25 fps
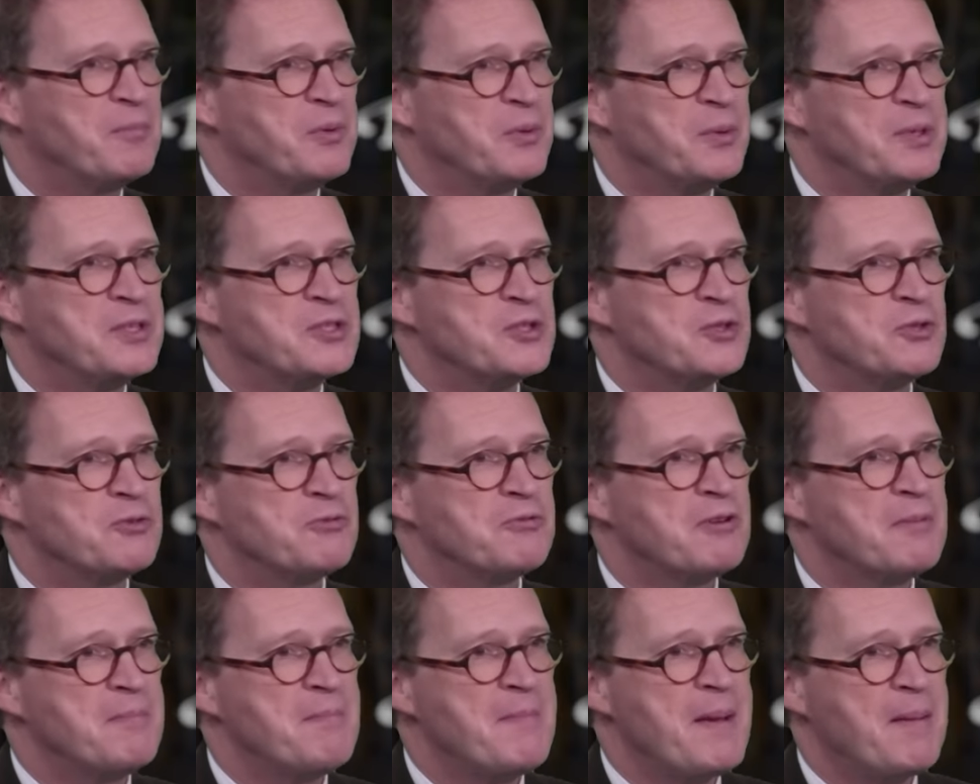but we do
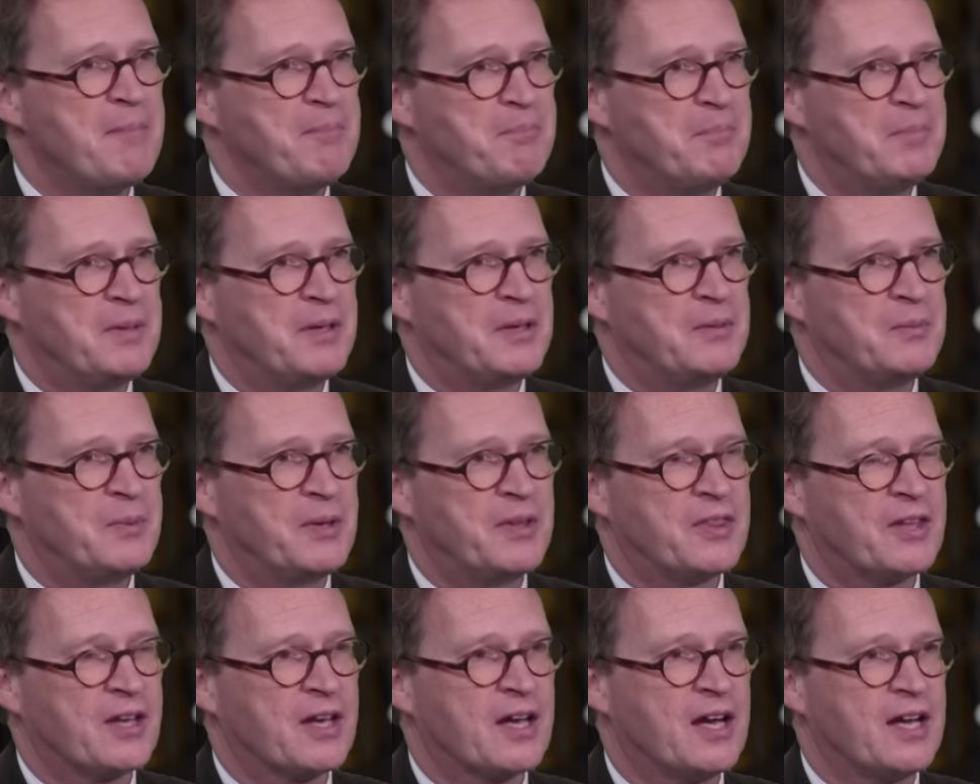remember
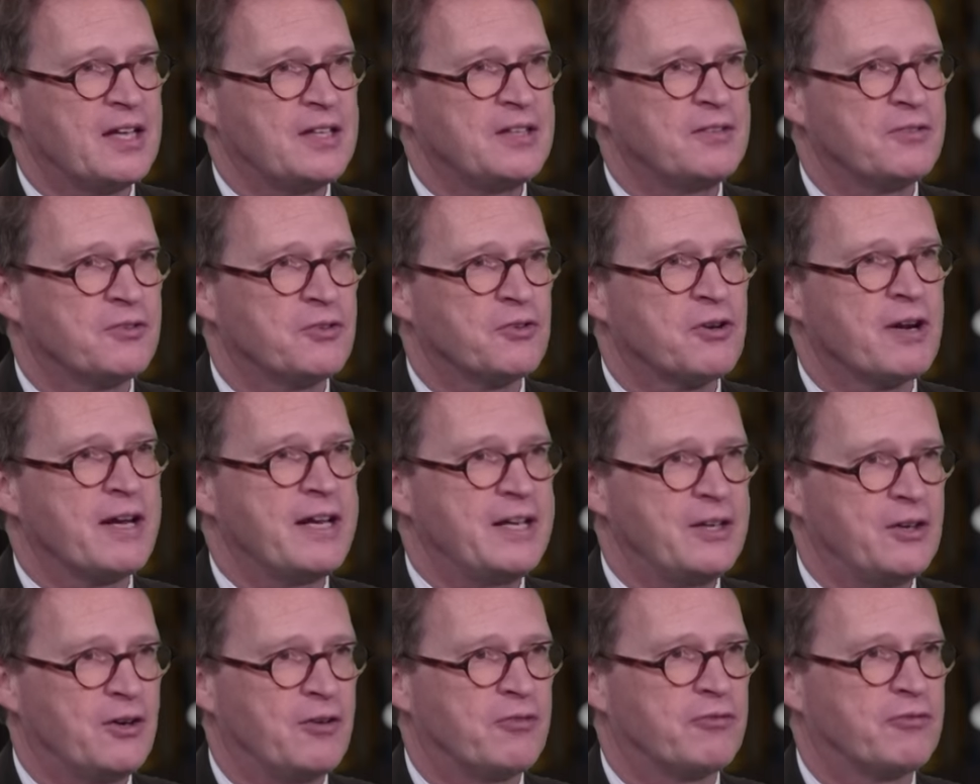with a kind of
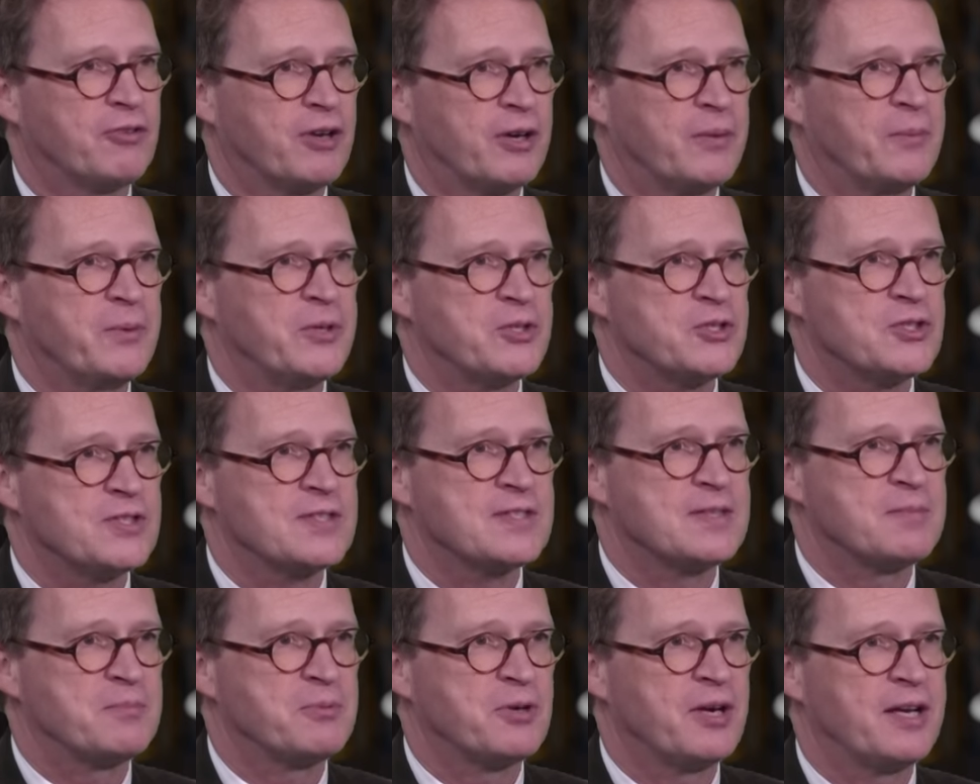grain offering, which is
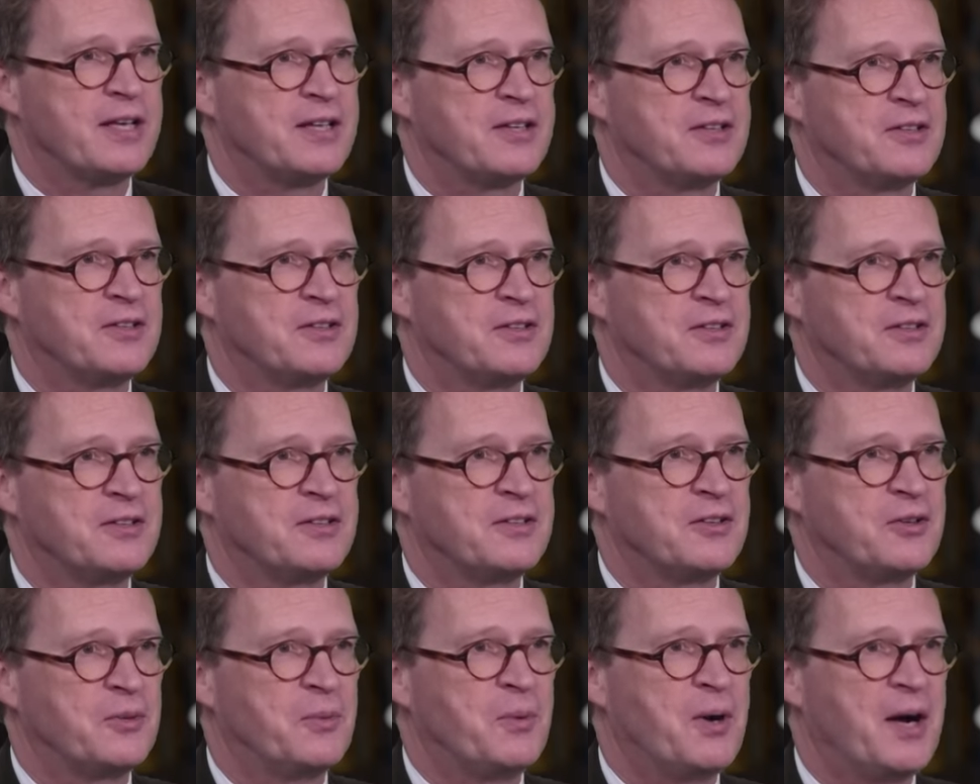the bread and
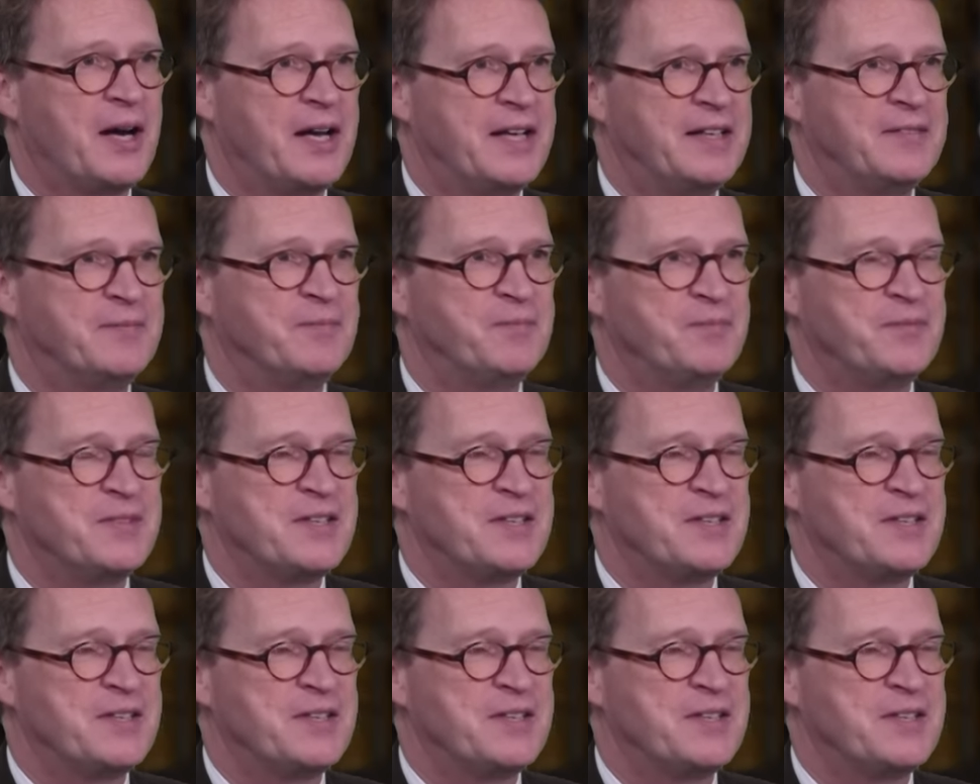the wine.